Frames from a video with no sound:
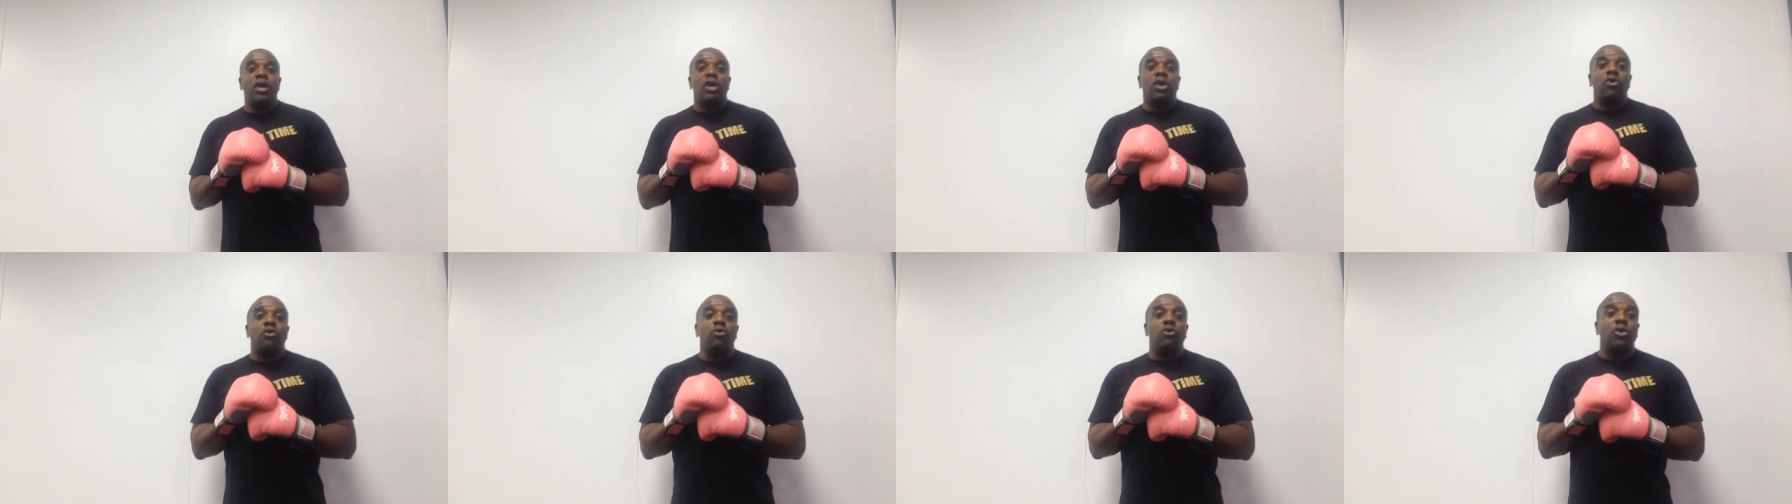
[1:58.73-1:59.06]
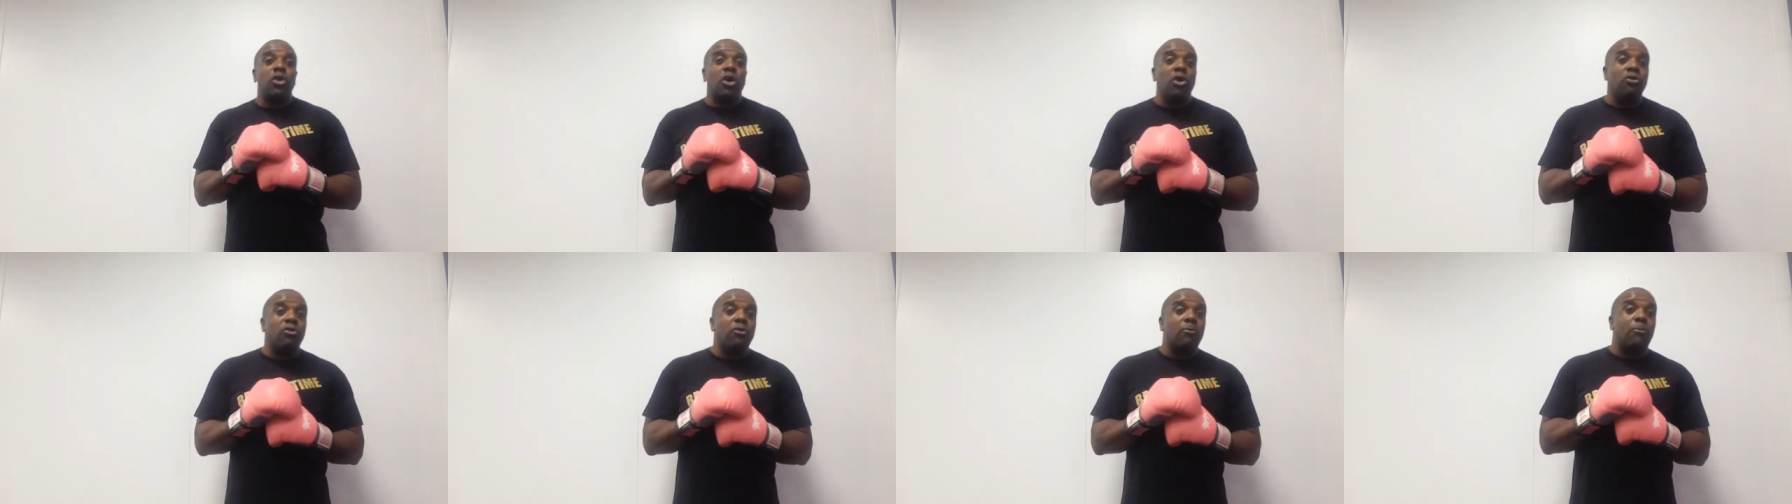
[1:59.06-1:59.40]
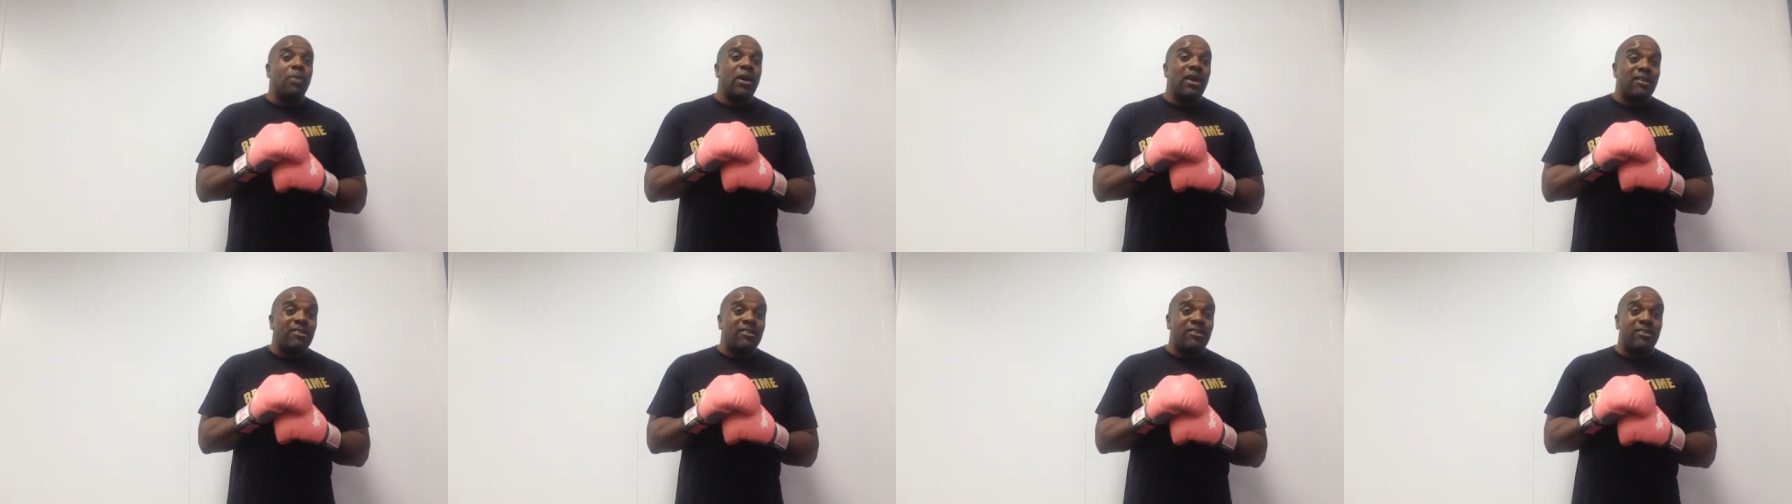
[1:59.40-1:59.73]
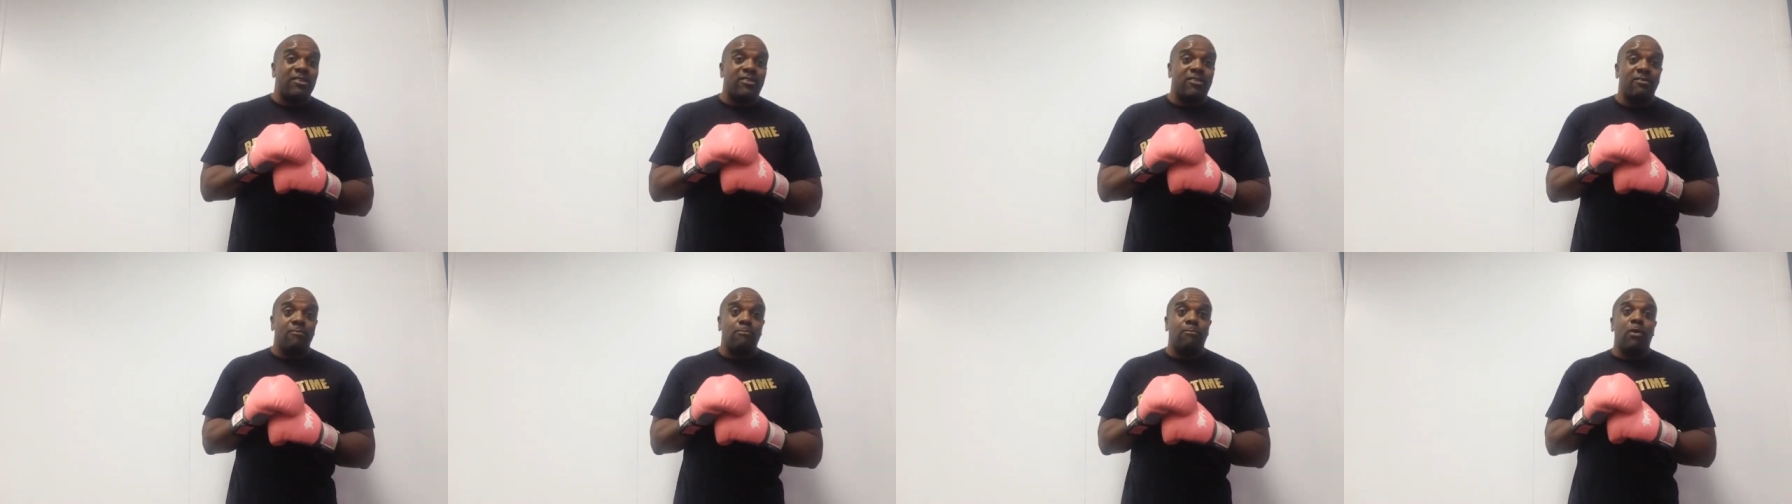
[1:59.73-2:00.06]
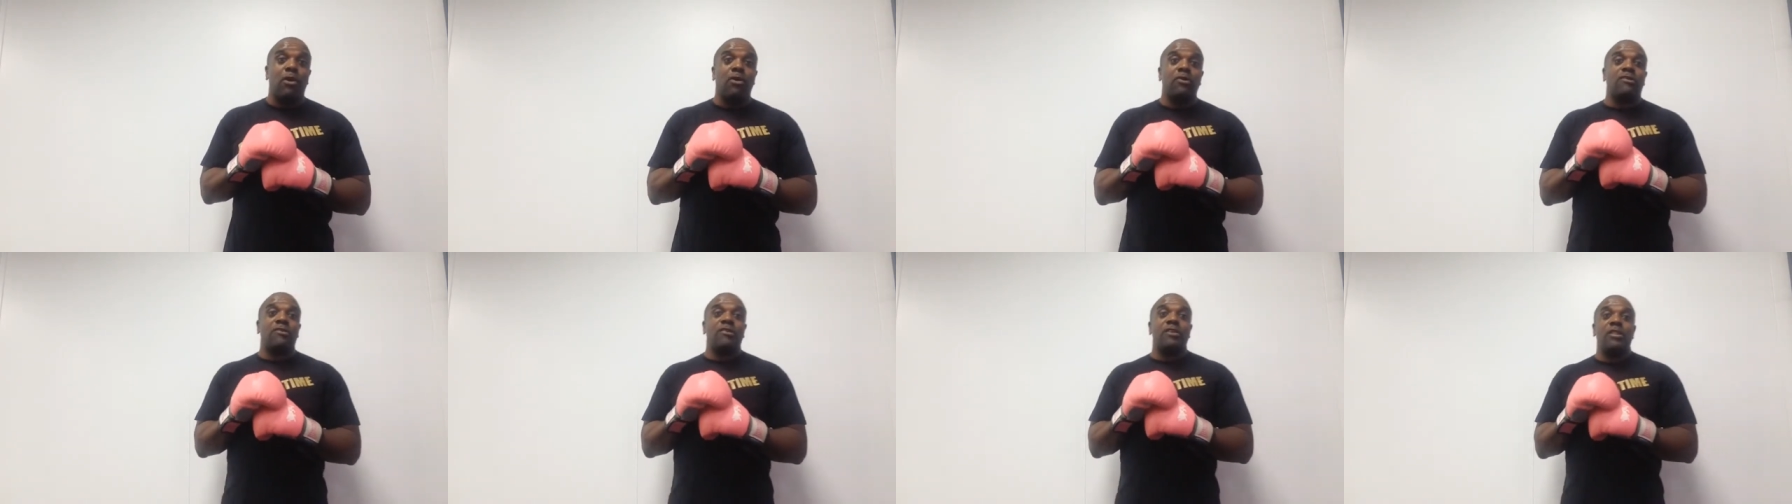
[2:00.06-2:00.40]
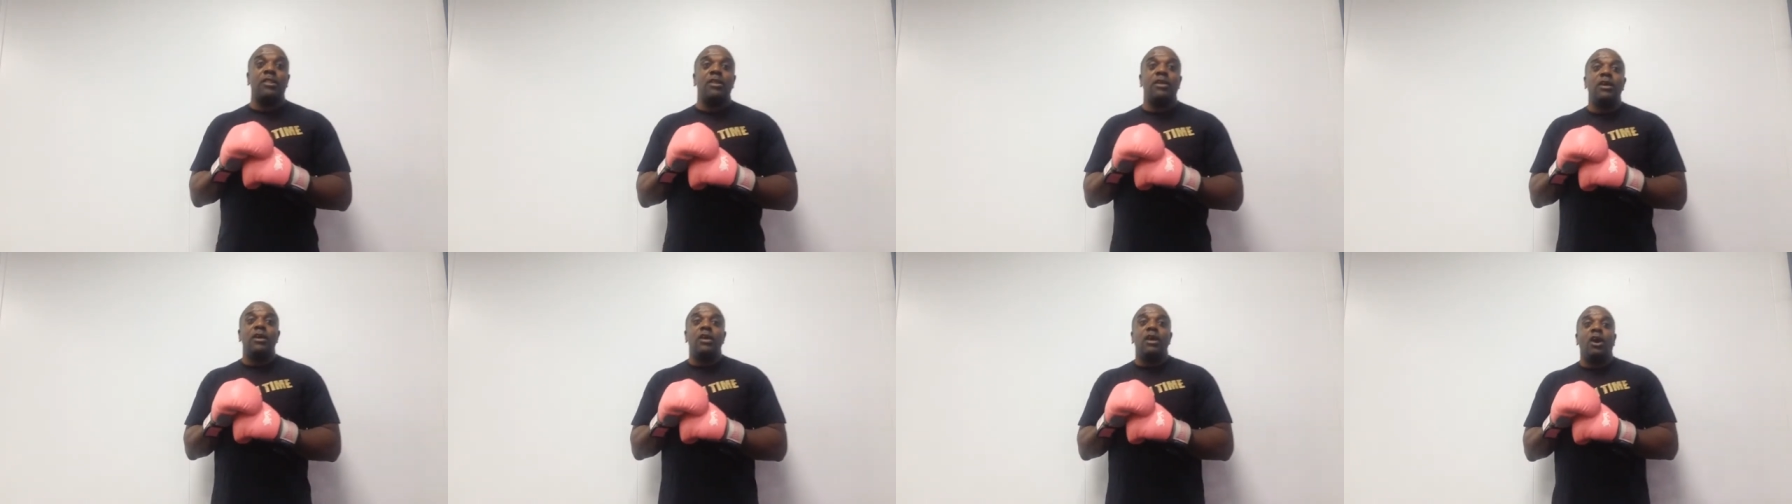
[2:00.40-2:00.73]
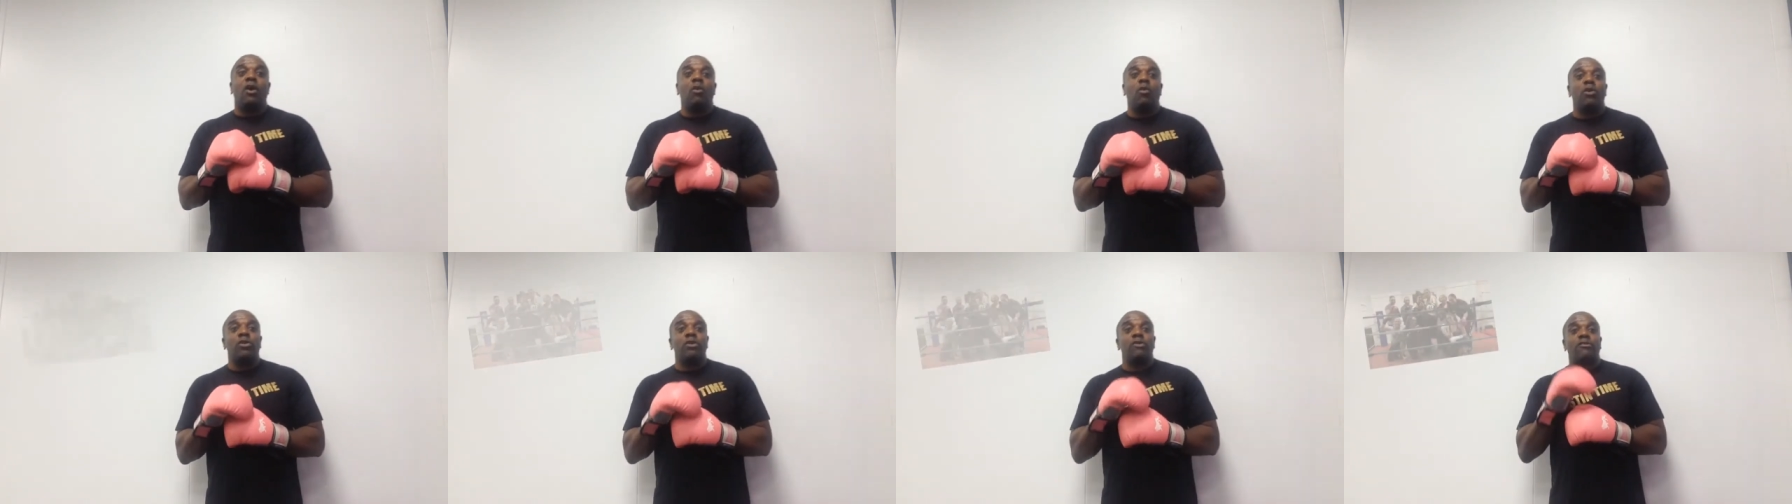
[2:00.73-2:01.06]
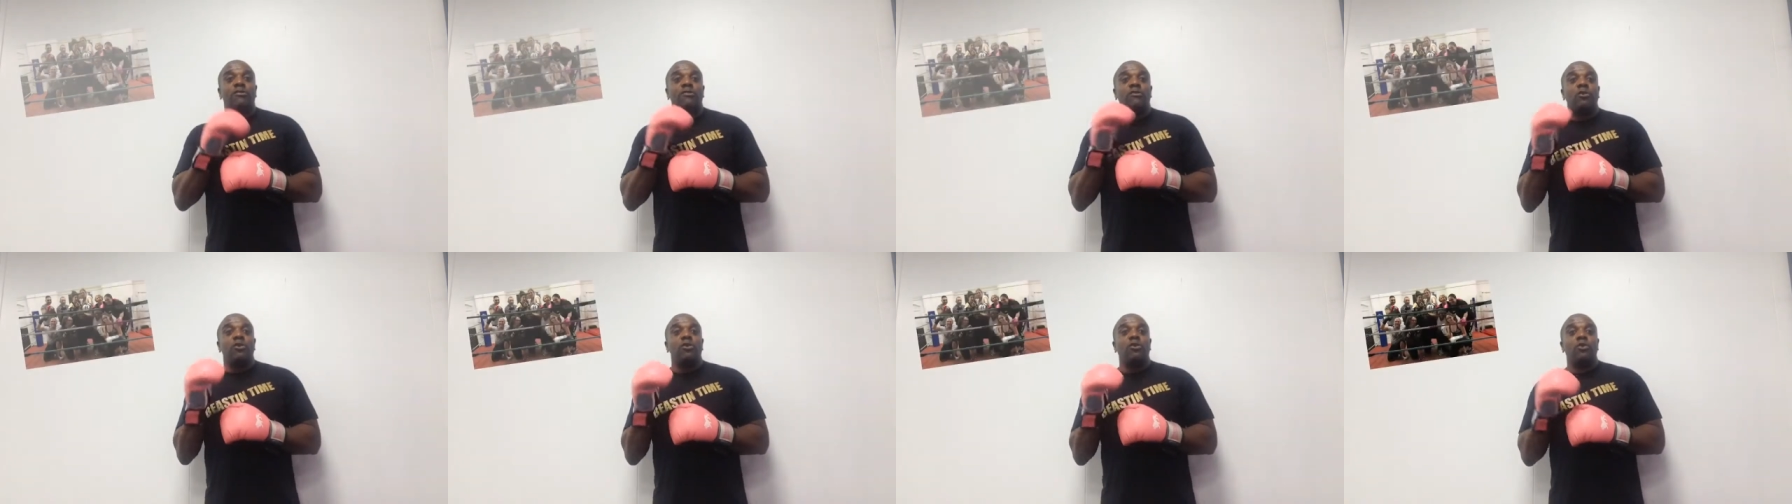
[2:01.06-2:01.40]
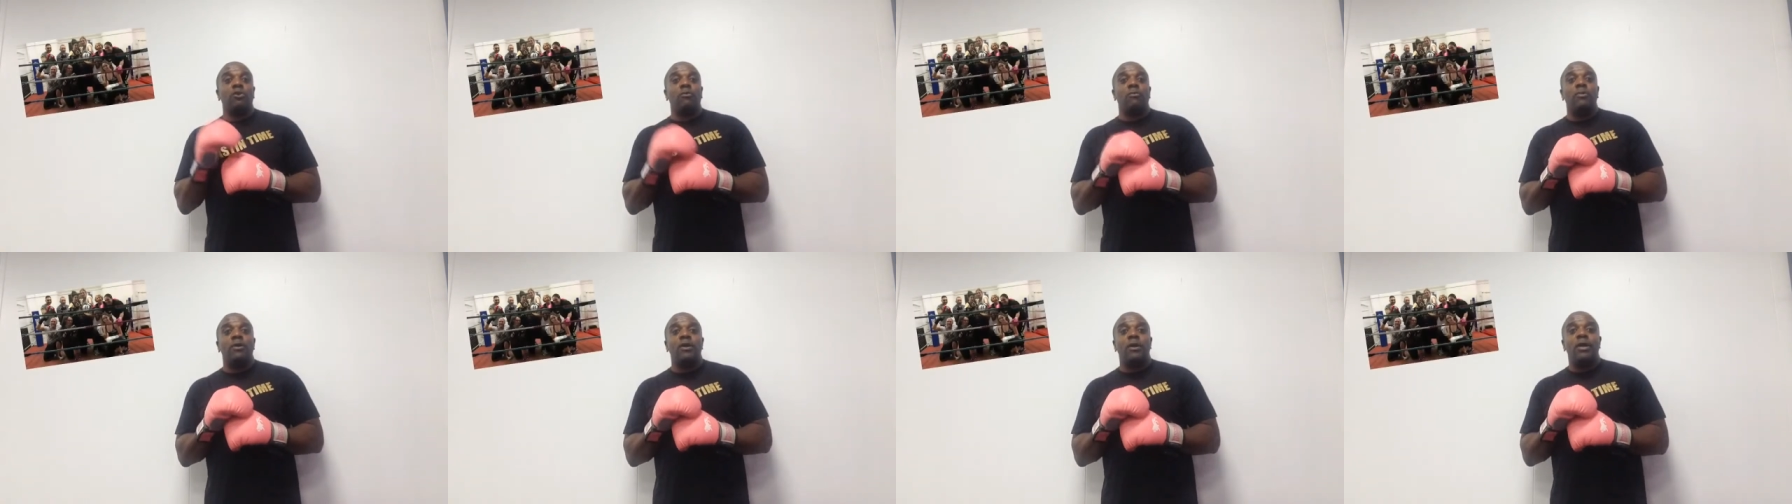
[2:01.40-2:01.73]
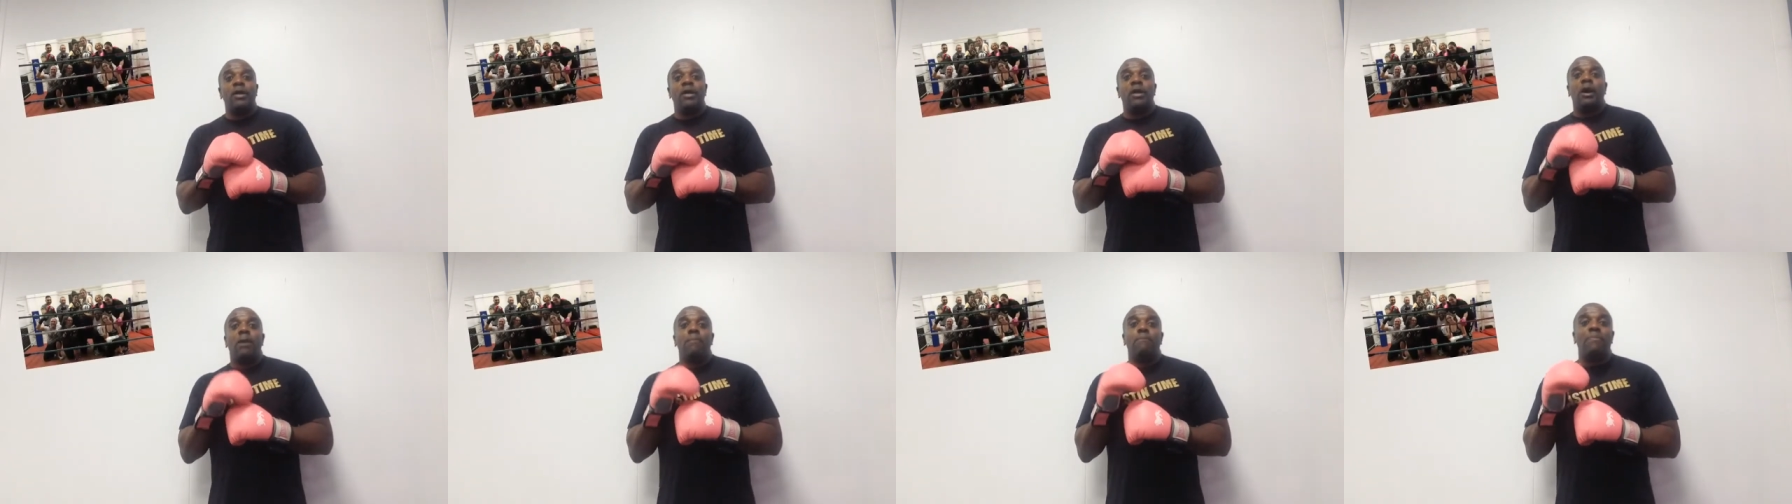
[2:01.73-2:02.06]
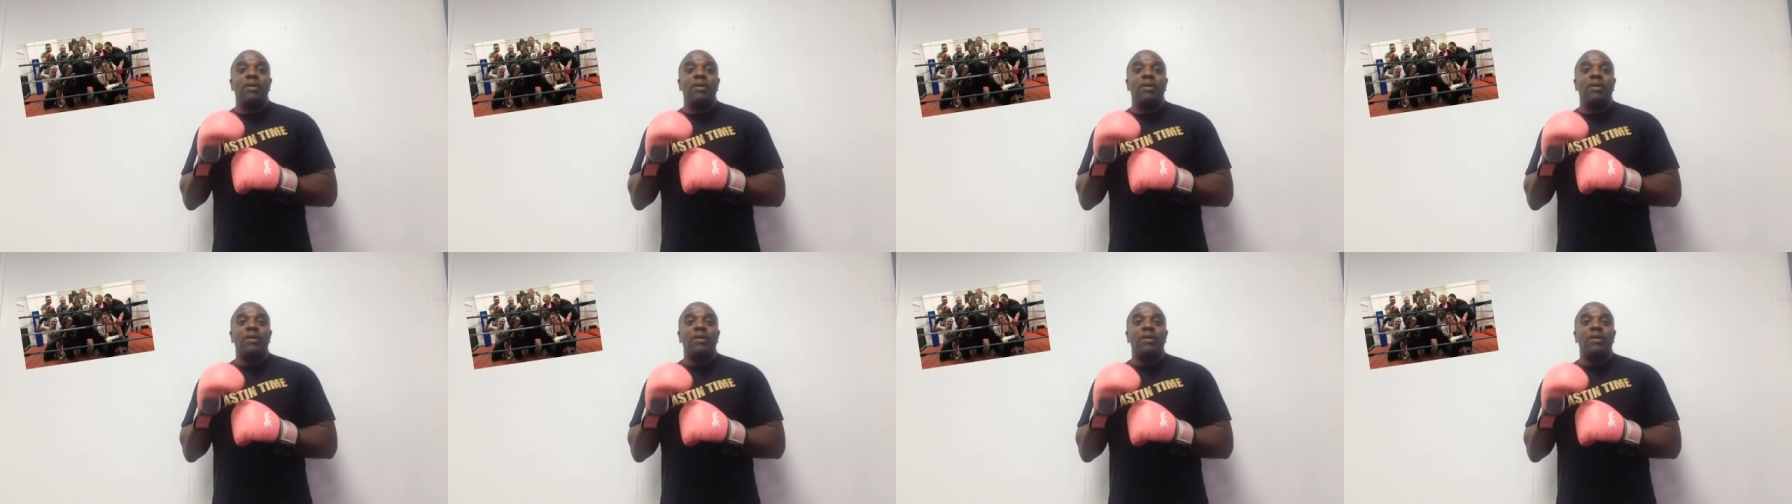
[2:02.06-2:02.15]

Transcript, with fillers: who know the basics of boxing and want to turn up and